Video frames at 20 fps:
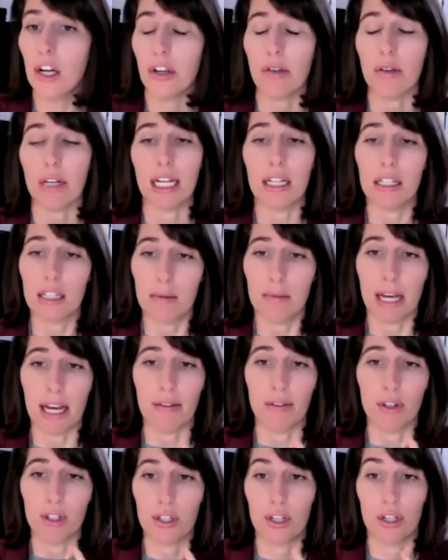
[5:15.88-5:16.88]
You need to be
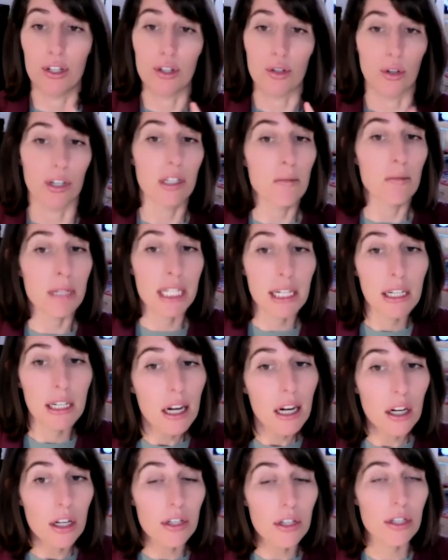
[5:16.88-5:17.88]
able to source
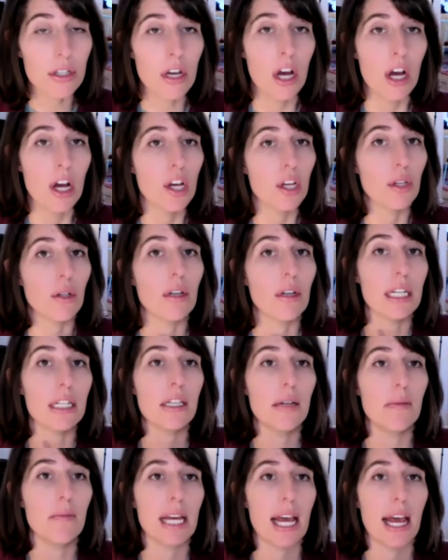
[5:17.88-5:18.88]
materials. You
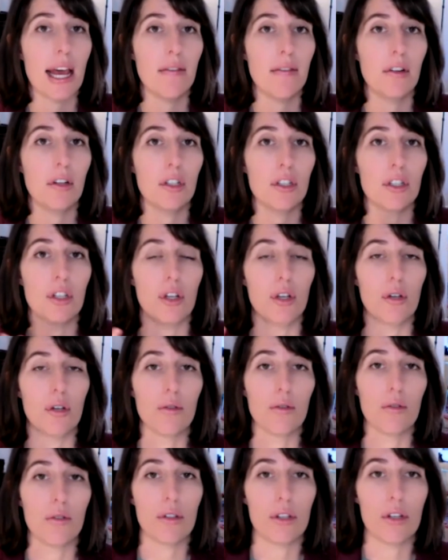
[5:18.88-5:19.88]
need to be able
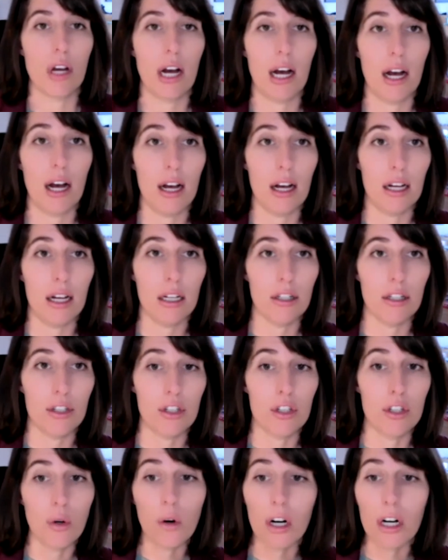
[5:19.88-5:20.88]
to uh,
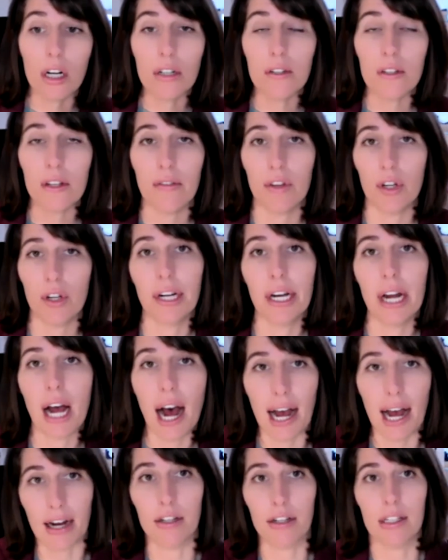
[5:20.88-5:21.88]
source if you're going to
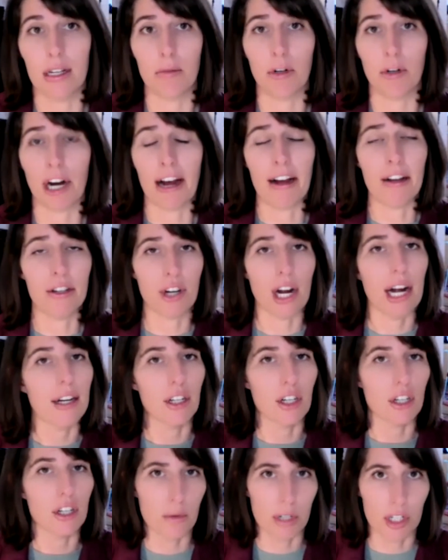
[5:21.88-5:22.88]
hire
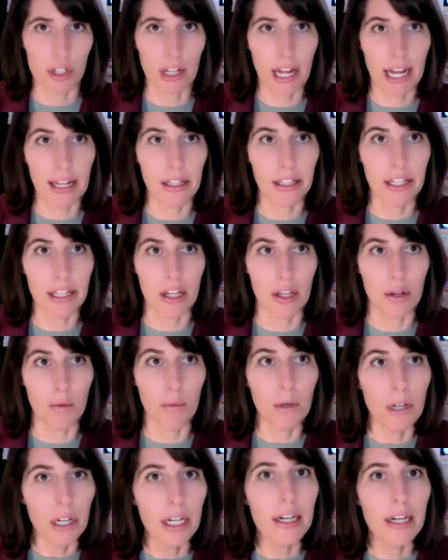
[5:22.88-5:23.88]
subcontractors, which likely you
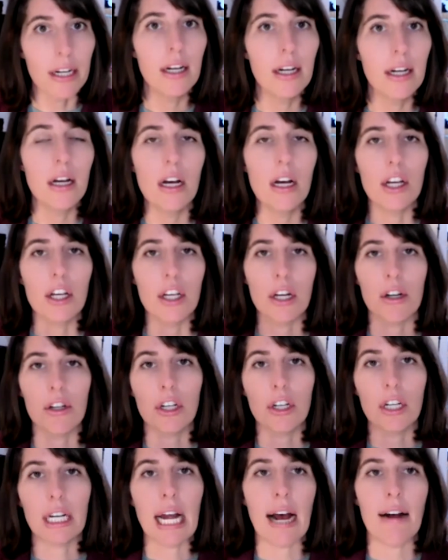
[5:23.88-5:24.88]
would you know,
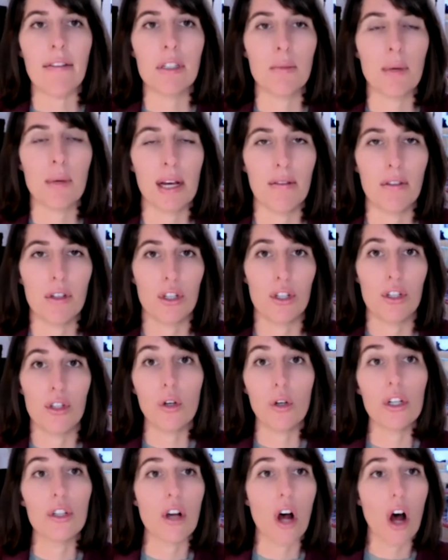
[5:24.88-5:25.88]
you're going to have to be able to
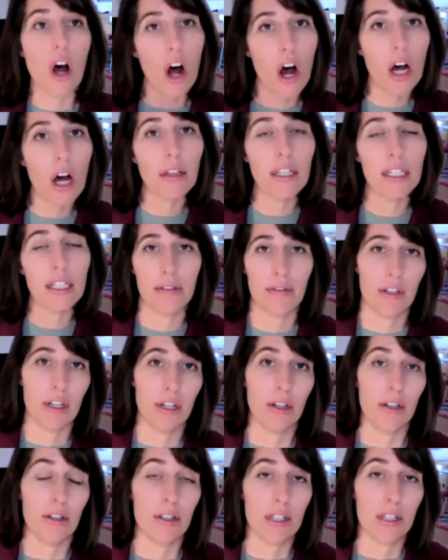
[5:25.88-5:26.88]
source all the
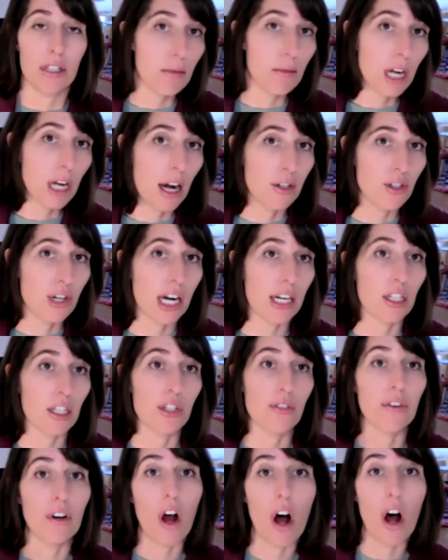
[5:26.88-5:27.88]
different
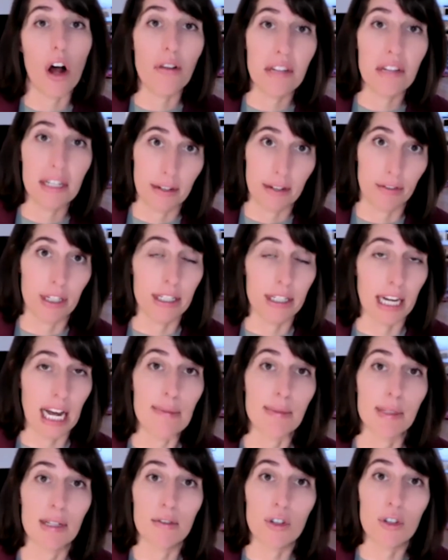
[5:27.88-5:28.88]
subcontractors for all the different
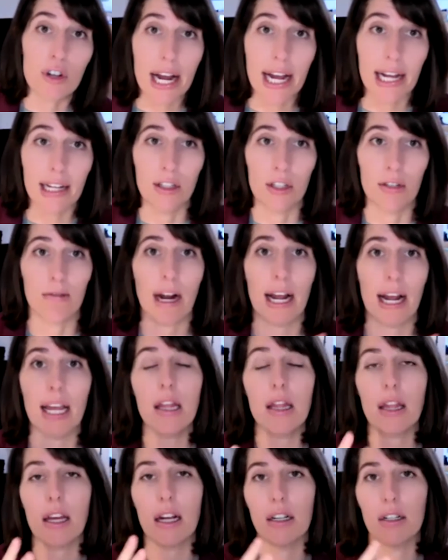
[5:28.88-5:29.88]
types of trades,
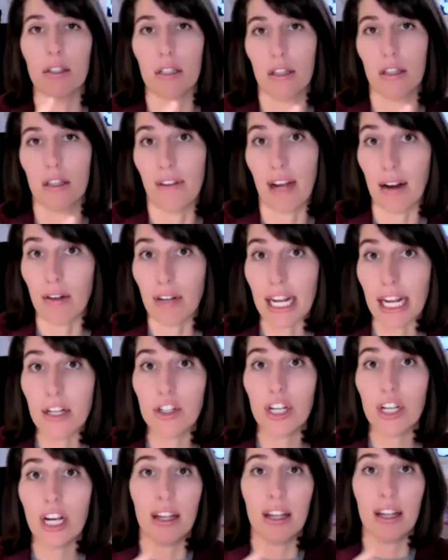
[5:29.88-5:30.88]
right? There's the
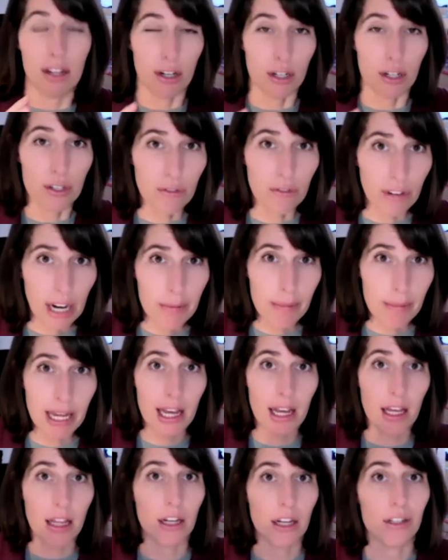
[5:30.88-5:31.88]
foundation, there's
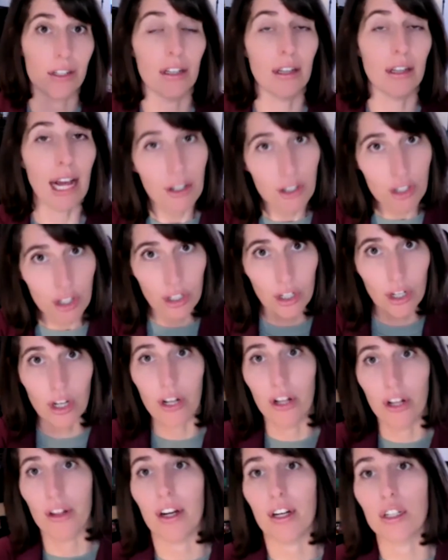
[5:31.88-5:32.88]
framing, there's
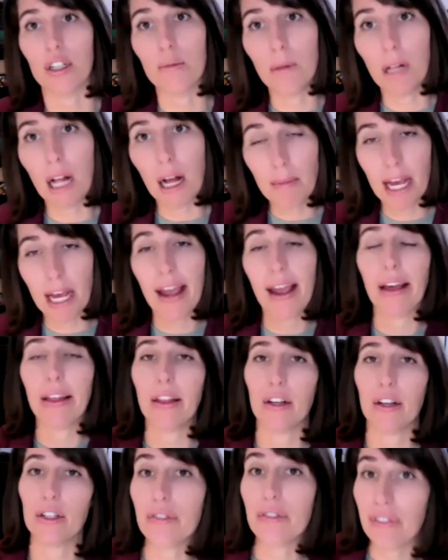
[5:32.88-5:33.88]
electrical, there's plumbing,
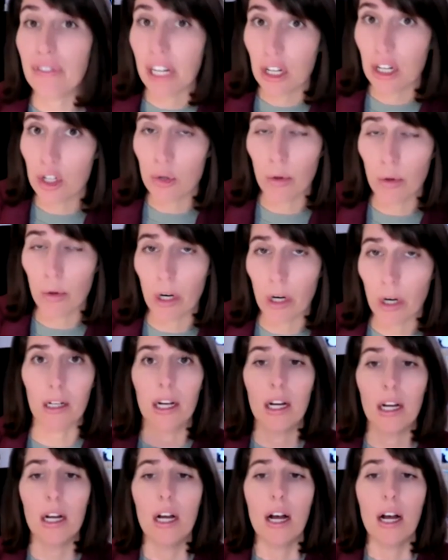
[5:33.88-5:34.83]
there's finish work.